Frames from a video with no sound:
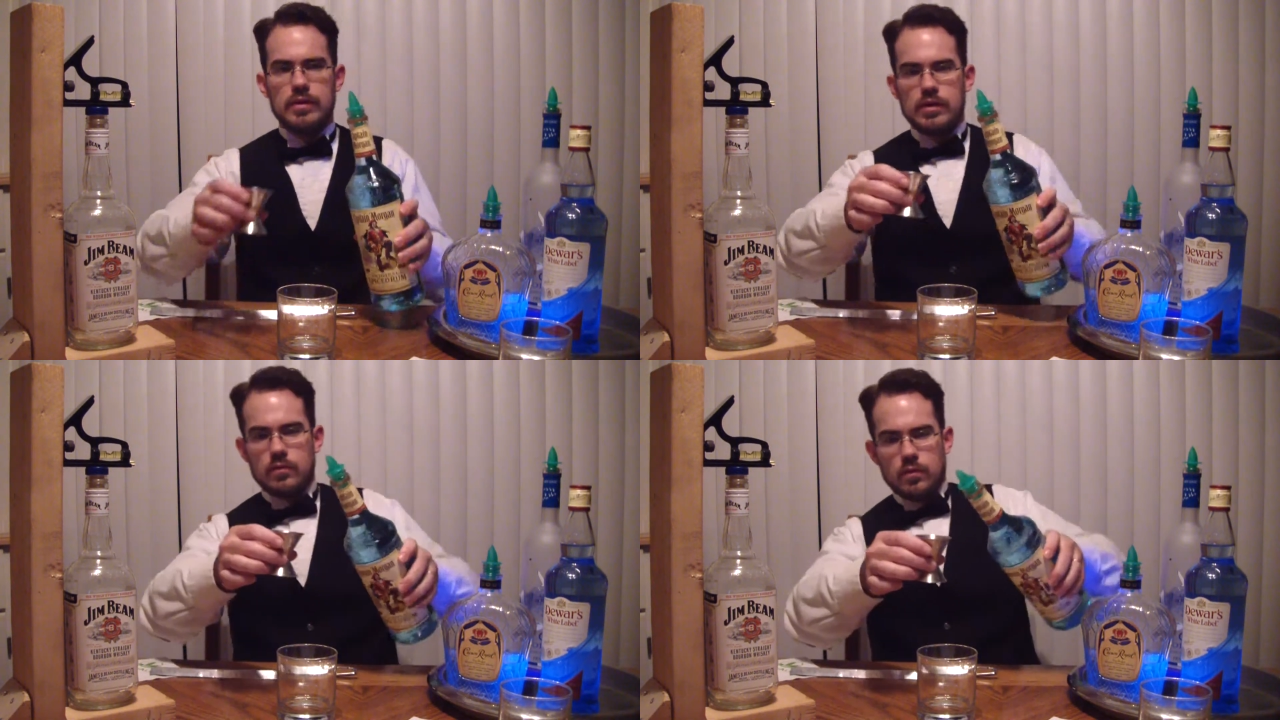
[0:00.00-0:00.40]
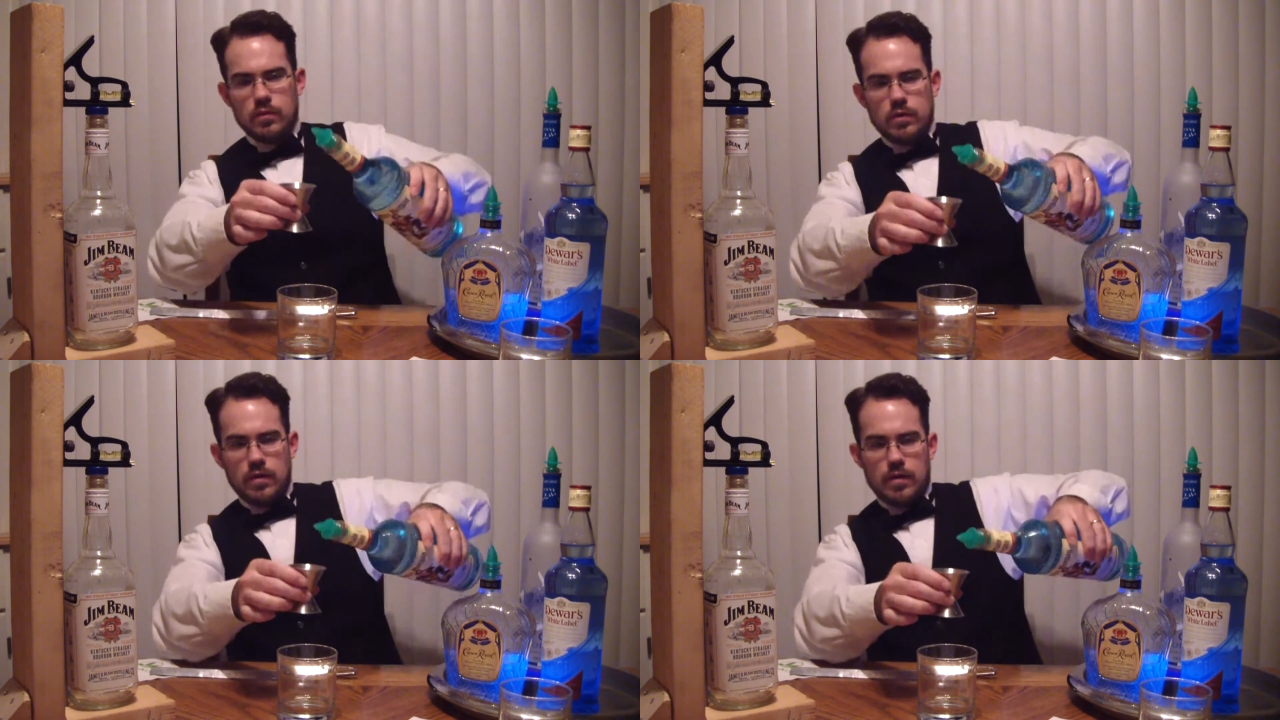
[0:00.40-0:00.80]

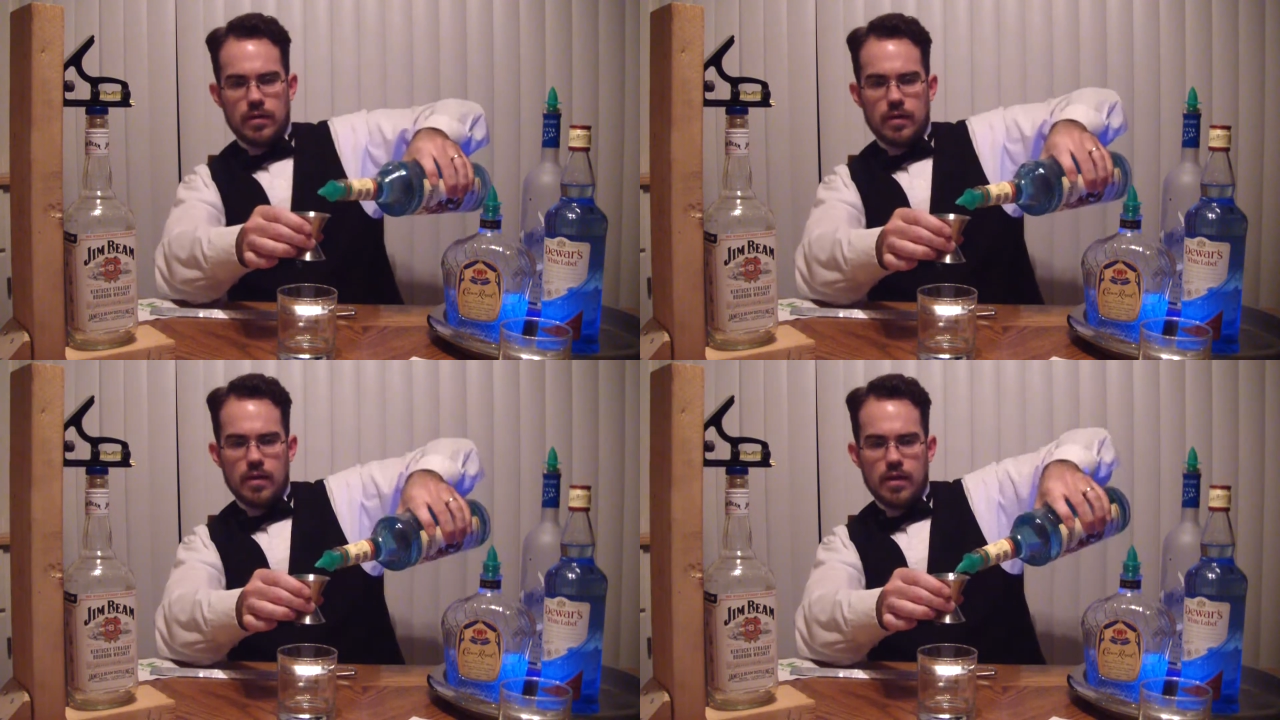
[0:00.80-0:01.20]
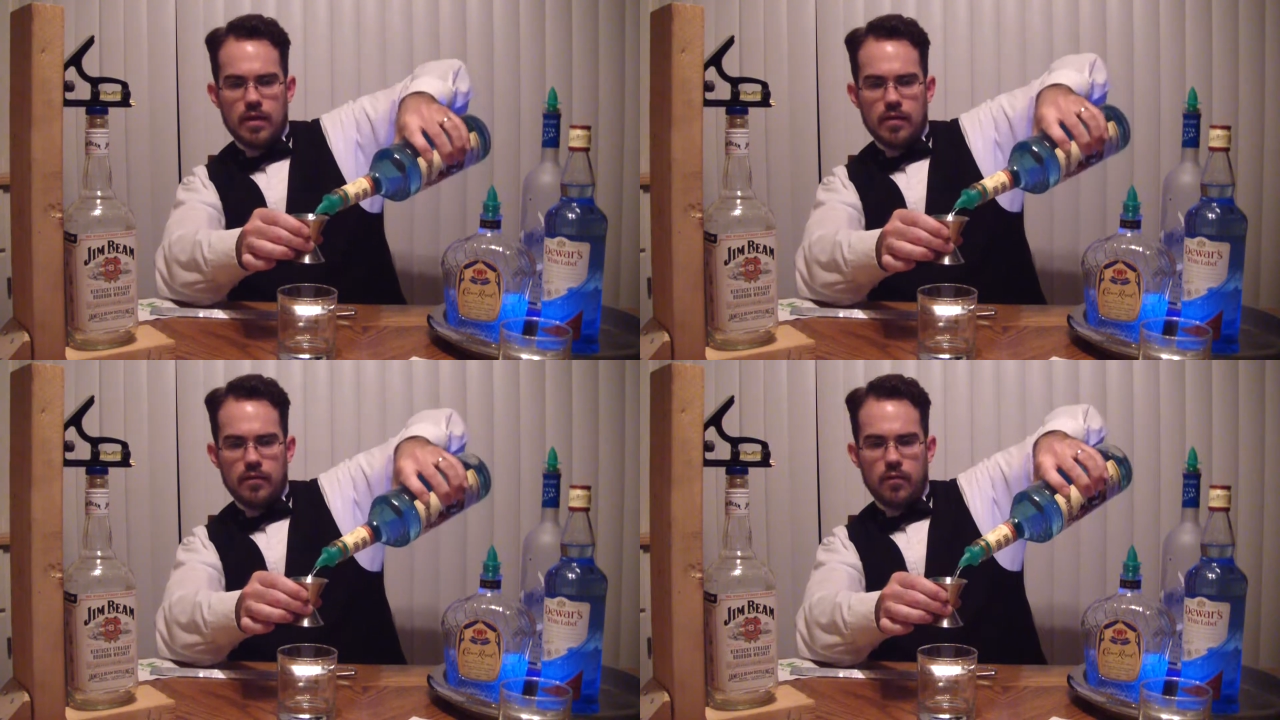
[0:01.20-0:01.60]
equal
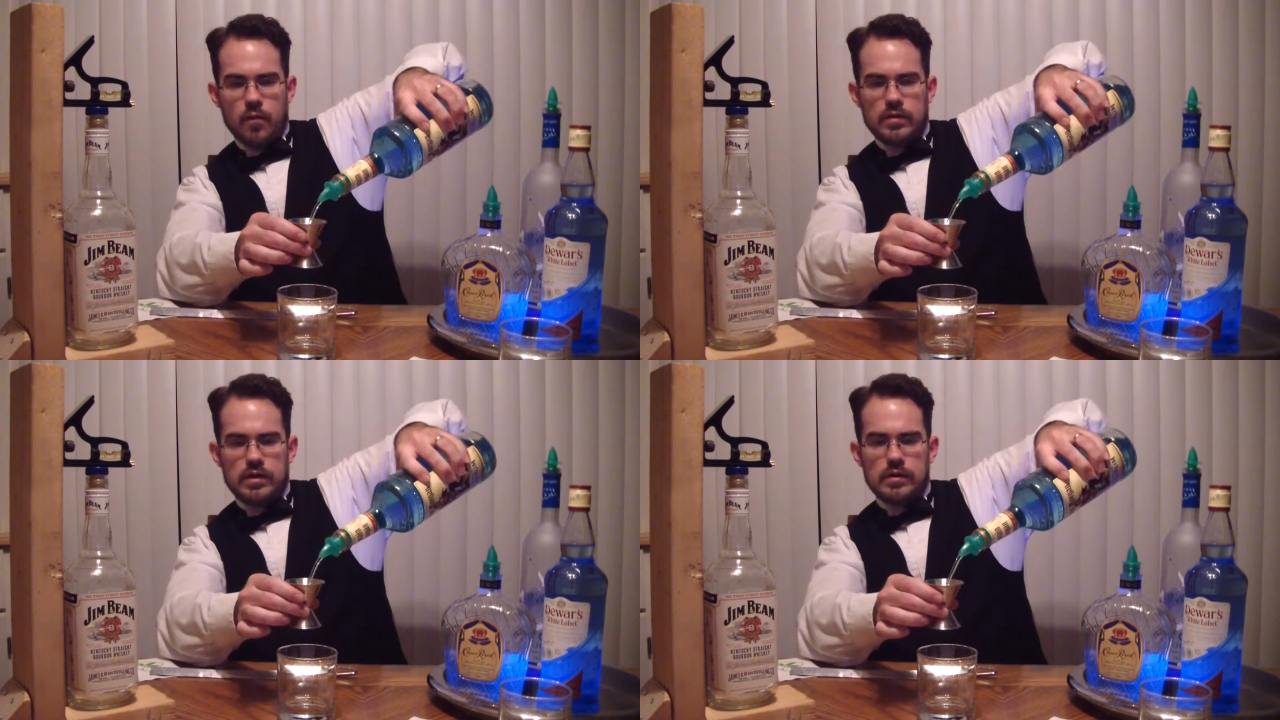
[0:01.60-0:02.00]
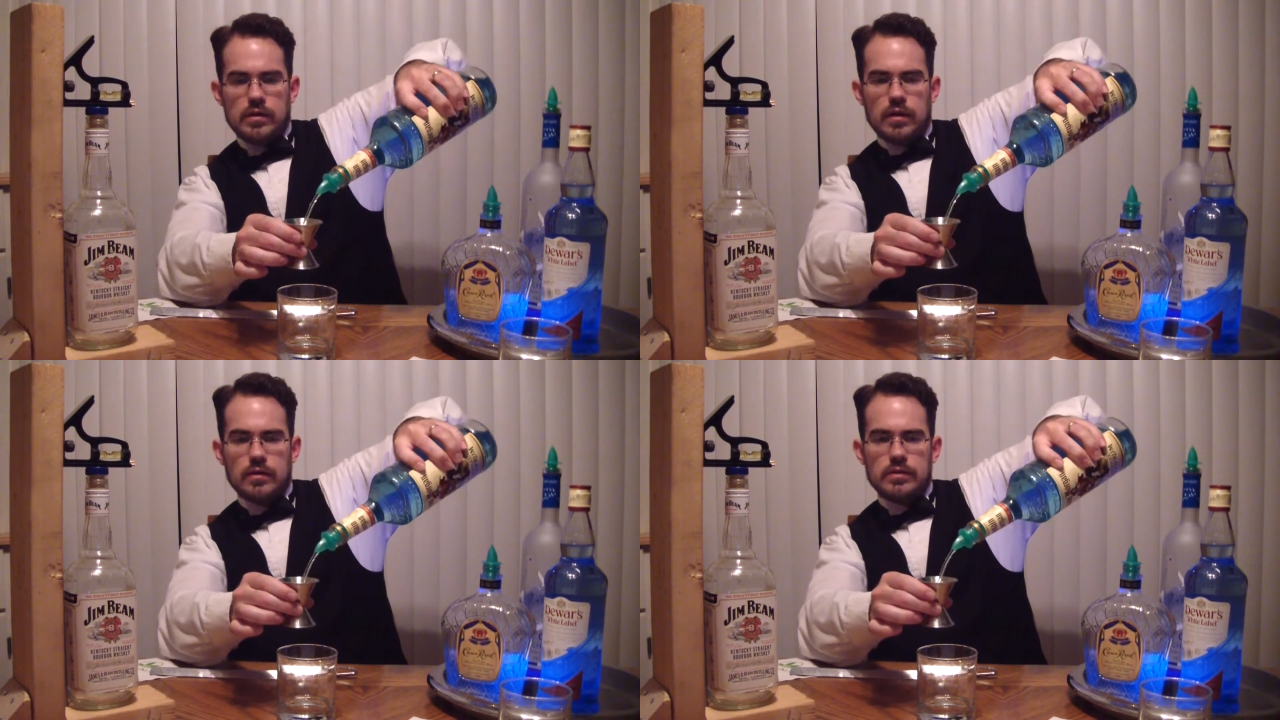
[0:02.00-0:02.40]

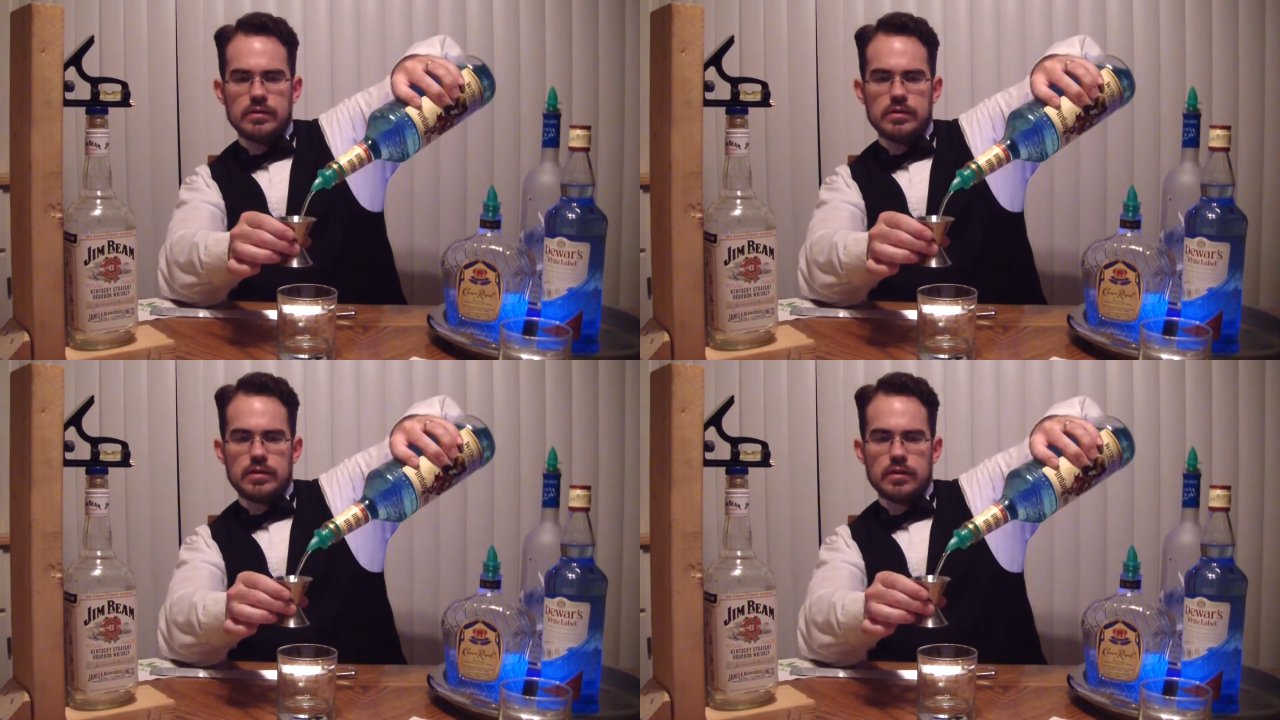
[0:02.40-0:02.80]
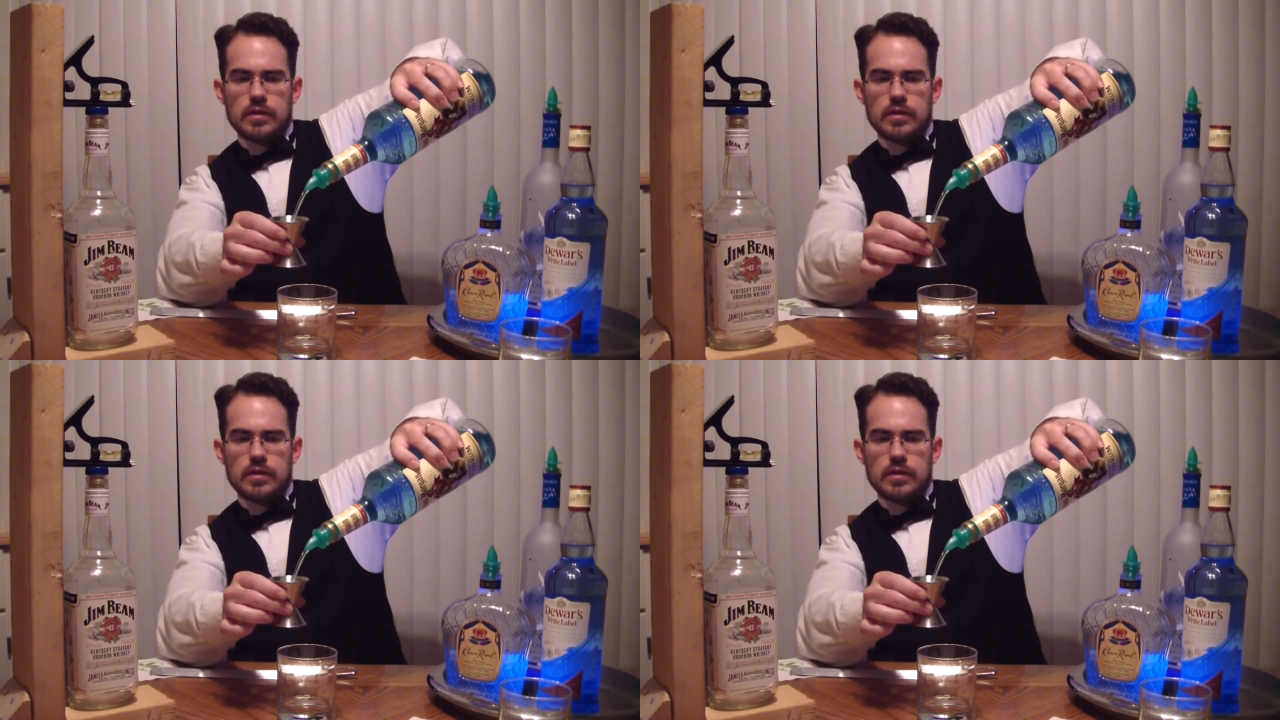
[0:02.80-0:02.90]
$14.